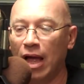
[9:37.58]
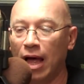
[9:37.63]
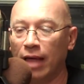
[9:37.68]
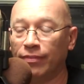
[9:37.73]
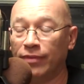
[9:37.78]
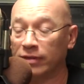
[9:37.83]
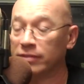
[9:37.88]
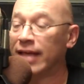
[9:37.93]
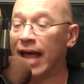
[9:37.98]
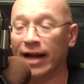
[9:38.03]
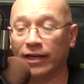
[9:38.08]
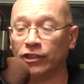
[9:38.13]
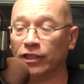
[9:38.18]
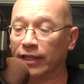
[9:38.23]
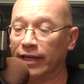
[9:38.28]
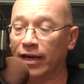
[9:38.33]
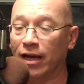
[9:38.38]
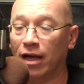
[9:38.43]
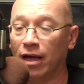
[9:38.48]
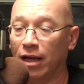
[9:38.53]
There's
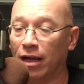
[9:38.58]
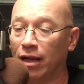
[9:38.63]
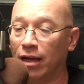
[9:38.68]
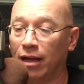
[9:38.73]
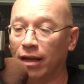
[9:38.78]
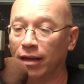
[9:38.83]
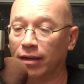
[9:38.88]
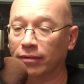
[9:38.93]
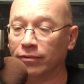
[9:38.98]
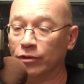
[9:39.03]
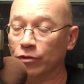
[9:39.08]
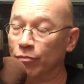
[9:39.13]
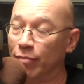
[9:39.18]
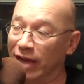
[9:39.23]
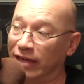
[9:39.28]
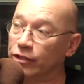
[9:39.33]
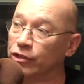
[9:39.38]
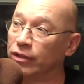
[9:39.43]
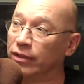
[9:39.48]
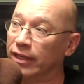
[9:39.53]
actually, you
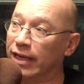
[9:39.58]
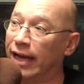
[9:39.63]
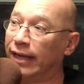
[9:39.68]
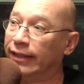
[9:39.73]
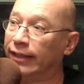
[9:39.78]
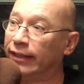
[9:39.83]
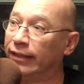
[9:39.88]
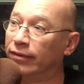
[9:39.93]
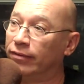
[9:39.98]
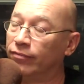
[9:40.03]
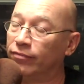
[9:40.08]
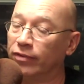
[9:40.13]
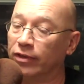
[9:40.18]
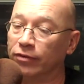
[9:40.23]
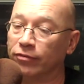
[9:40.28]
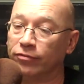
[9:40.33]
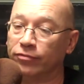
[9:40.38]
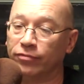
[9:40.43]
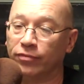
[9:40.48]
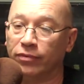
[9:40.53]
mentioned the idea
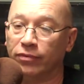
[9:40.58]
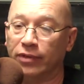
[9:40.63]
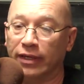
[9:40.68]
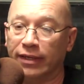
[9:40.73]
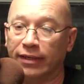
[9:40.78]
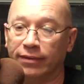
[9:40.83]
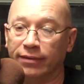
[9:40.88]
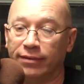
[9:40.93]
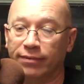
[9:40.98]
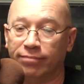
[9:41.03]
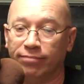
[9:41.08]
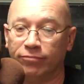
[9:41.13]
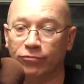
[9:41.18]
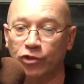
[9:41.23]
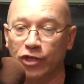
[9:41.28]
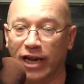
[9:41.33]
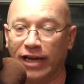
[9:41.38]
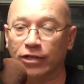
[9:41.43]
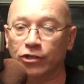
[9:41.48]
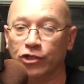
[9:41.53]
of the
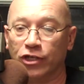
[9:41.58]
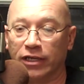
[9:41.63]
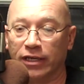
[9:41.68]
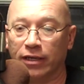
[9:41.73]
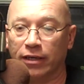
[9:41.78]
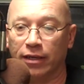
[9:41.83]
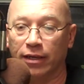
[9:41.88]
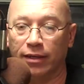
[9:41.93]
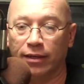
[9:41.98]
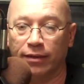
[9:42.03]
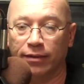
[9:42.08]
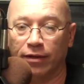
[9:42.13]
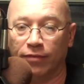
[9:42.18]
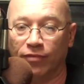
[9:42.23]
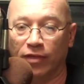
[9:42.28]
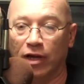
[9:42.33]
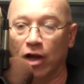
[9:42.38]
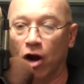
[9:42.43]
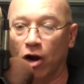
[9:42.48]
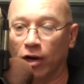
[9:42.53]
changing
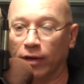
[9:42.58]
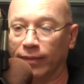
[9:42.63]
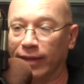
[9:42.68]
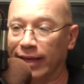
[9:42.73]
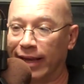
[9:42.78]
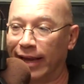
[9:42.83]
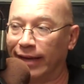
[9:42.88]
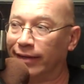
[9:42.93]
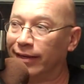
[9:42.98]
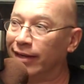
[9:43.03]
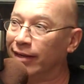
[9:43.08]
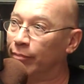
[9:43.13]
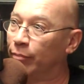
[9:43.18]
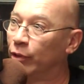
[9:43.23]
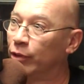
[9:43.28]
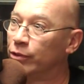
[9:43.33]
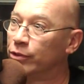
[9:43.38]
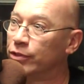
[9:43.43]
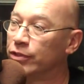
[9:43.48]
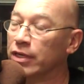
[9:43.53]
of the guard, the
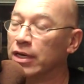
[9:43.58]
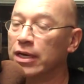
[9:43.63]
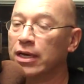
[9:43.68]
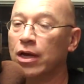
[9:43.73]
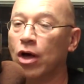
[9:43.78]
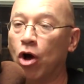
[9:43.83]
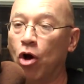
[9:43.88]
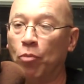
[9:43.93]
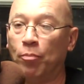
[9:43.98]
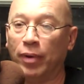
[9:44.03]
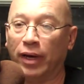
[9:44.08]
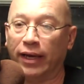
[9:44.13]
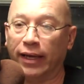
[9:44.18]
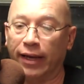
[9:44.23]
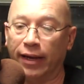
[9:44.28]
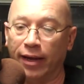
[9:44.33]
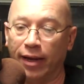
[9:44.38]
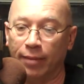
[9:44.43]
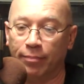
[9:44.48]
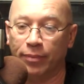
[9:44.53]
gatekeepers,
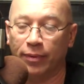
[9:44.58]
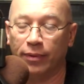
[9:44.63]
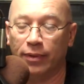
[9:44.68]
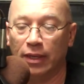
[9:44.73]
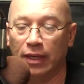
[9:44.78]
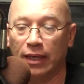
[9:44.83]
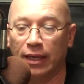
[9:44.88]
opening it up.